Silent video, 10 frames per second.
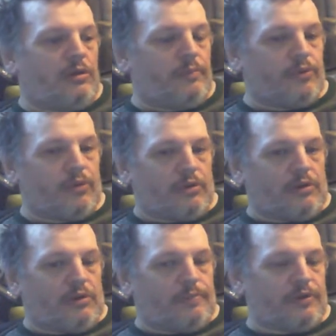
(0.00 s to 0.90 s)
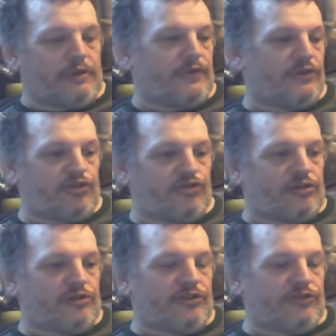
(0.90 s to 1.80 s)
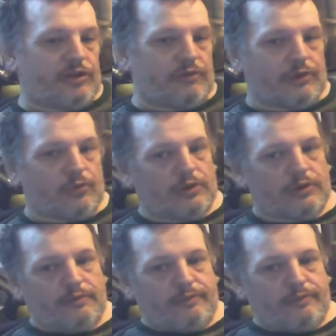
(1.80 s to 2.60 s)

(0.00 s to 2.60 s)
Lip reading: but I believe he's a Chinese seller anyway.